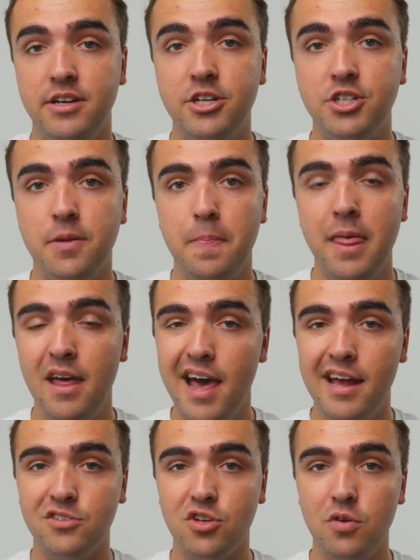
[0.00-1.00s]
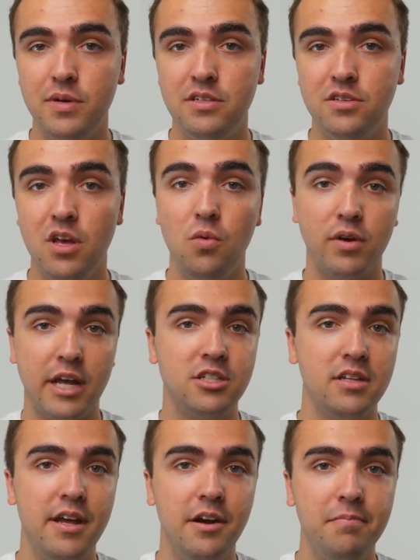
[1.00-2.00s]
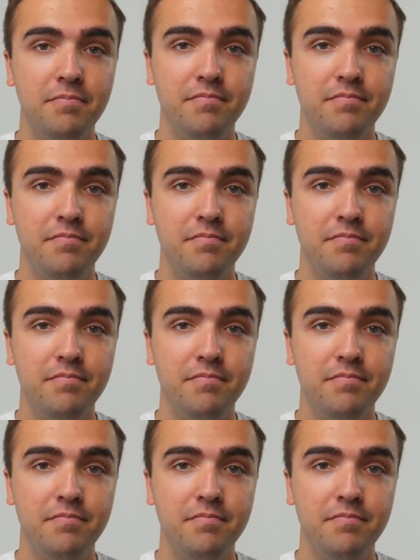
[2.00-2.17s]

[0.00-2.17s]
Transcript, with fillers: Edition. And as always, we'll catch you later.